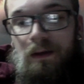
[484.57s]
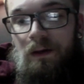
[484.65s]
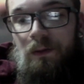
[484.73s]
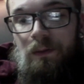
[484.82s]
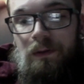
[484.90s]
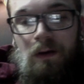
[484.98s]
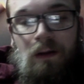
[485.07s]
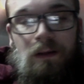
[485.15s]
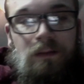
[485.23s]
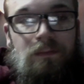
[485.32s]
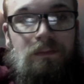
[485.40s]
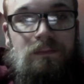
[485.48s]
with all
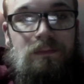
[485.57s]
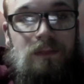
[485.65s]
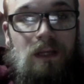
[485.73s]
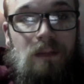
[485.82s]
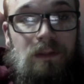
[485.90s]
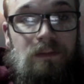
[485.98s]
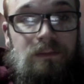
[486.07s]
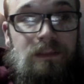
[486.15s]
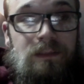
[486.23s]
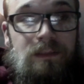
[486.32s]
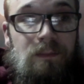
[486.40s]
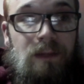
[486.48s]
of a couple of the
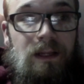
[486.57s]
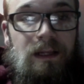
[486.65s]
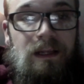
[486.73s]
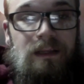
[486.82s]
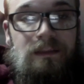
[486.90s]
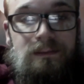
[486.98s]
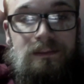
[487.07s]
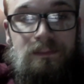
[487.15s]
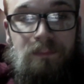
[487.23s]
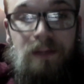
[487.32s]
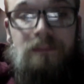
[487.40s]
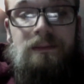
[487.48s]
guided, medica-
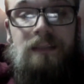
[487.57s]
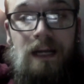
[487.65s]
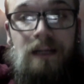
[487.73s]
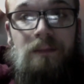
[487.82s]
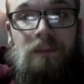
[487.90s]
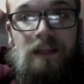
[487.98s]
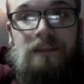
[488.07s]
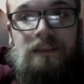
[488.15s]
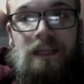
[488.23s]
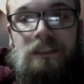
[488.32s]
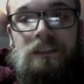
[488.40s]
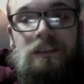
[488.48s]
guided
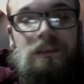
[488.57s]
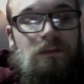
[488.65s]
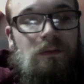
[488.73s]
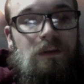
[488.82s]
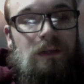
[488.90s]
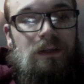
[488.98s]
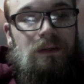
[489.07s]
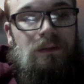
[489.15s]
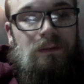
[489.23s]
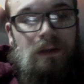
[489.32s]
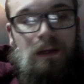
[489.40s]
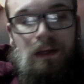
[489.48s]
meditations for you.
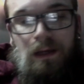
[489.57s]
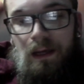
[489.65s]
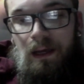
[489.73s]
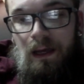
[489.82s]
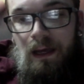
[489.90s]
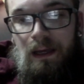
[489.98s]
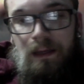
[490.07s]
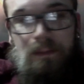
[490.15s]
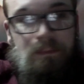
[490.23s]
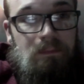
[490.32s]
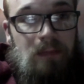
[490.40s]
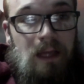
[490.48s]
And
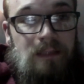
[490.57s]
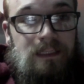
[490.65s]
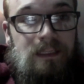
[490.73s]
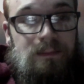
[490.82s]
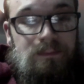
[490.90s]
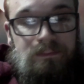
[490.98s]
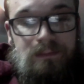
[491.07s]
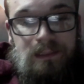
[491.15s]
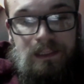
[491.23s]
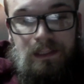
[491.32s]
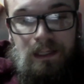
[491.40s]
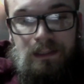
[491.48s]
that's it. See
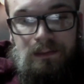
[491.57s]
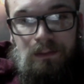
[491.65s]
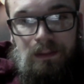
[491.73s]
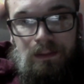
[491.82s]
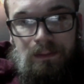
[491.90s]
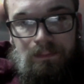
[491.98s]
you next week.